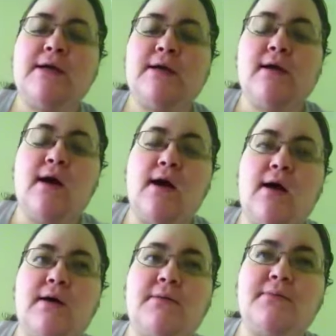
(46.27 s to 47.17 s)
he
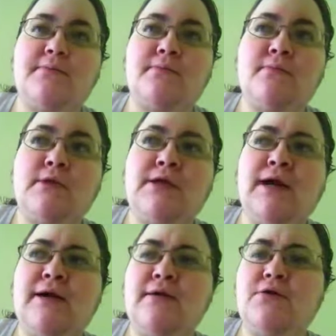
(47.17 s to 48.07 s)
kind
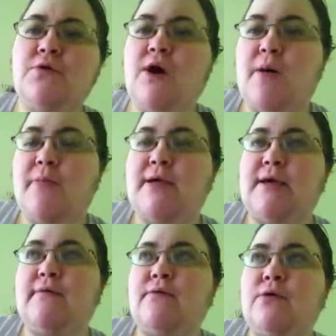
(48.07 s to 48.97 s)
of grew on me
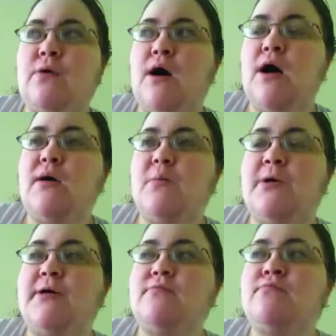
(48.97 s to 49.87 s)
after a while,
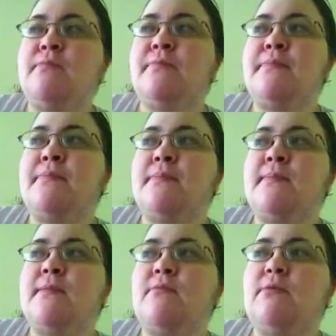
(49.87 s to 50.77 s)
but
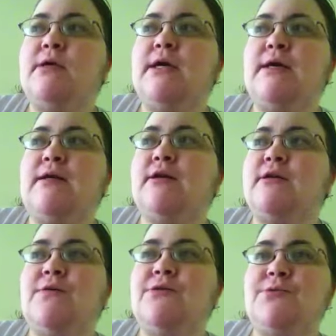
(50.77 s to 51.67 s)
in the beginning, I thought
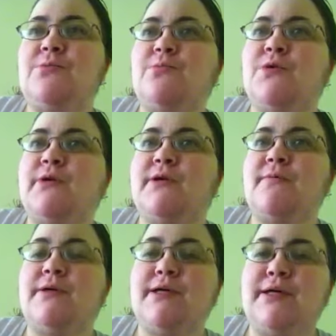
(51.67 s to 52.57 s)
he was just really
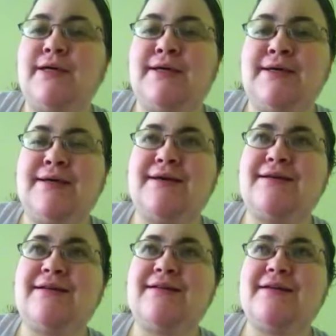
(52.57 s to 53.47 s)
mean, and I
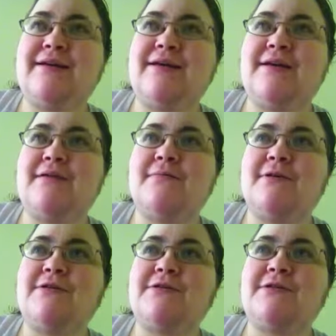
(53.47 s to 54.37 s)
didn't like him.
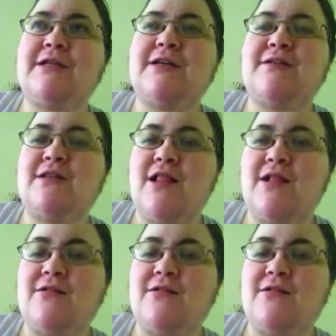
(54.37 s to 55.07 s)
I was like, what?